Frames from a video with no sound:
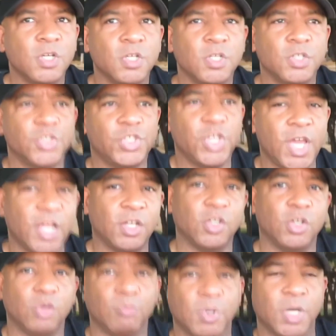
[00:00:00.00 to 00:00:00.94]
she had a
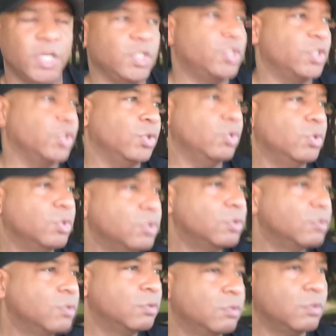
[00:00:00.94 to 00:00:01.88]
little money too,
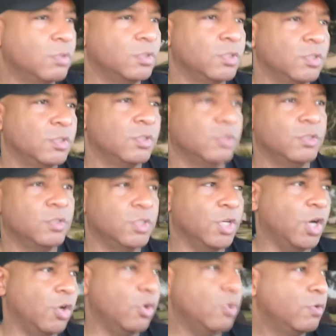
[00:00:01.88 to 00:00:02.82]
you
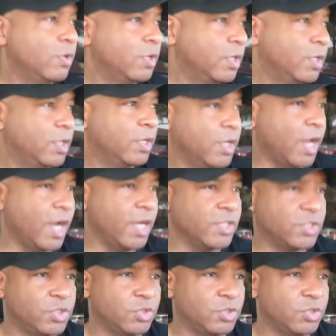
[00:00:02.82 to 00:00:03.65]
know, nice.